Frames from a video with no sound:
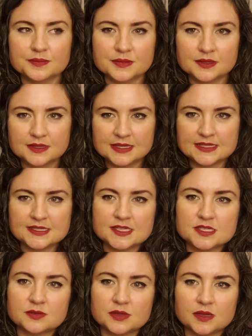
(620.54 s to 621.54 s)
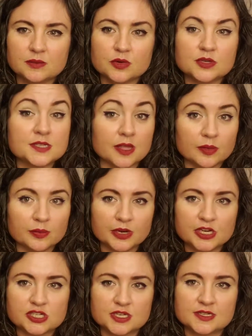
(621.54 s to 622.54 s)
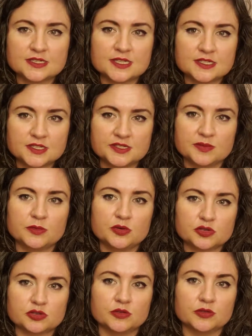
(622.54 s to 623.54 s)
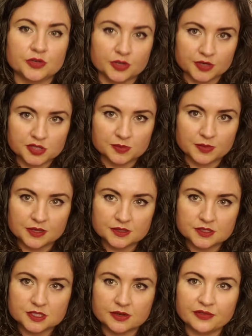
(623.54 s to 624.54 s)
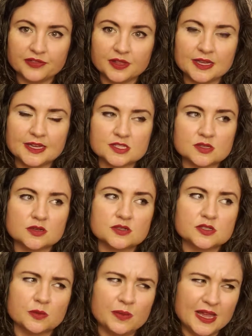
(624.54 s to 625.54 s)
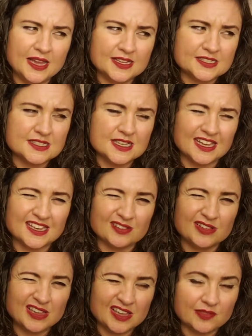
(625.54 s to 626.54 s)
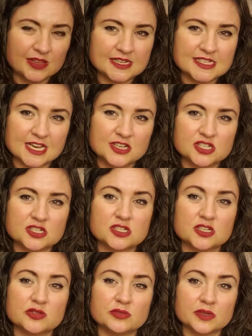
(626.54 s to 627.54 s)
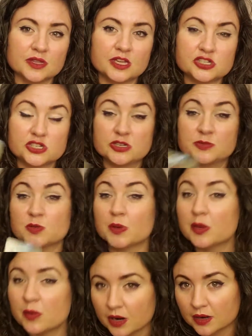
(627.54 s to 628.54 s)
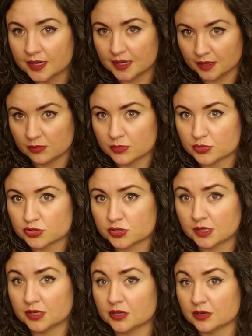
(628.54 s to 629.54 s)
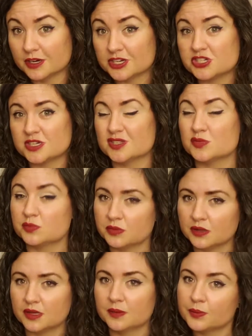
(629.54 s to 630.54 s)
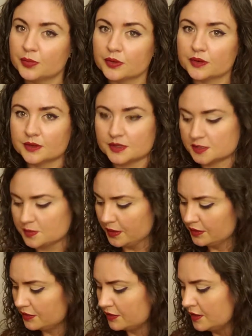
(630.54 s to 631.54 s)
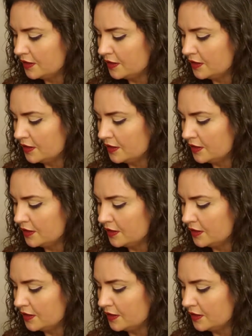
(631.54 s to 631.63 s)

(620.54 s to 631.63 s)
This is really more celebrations. This is emotional nourishment. So I feel like it's also giving attention to the relationships where you are getting emotionally nourished is really important this month,